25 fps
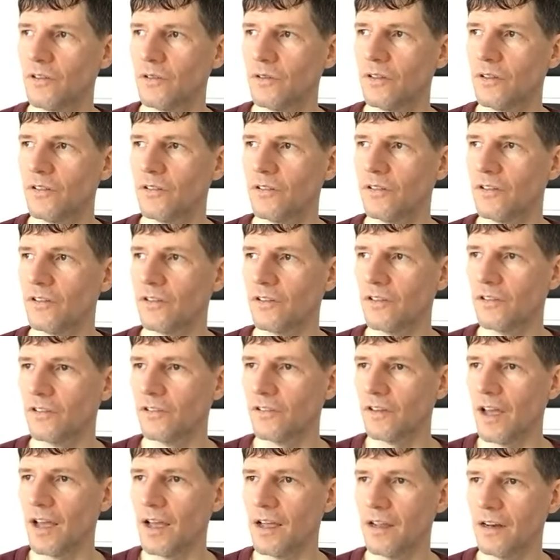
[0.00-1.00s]
know into the
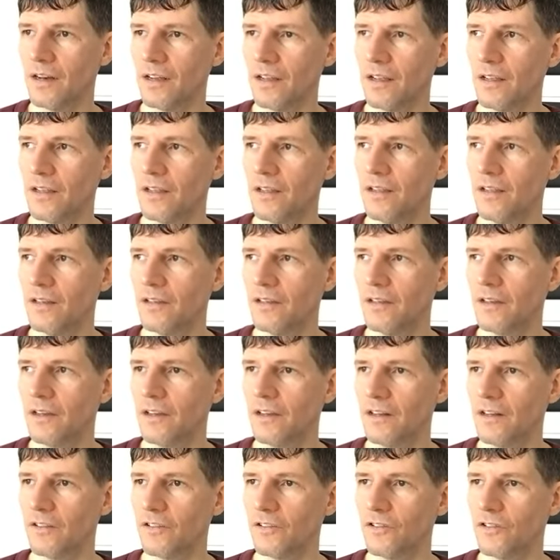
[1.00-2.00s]
society,
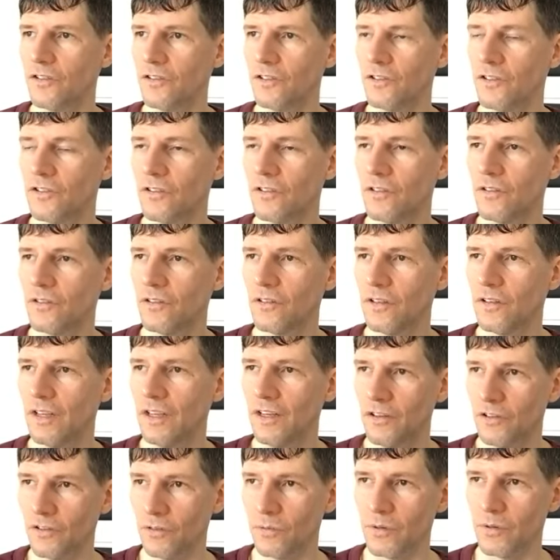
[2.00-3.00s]
and it's just
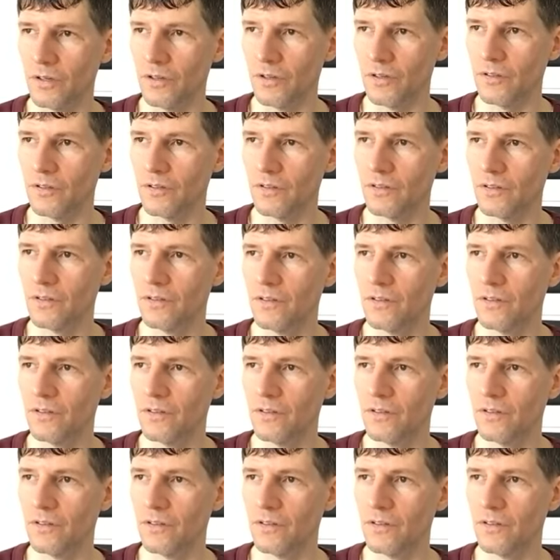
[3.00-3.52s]
Israel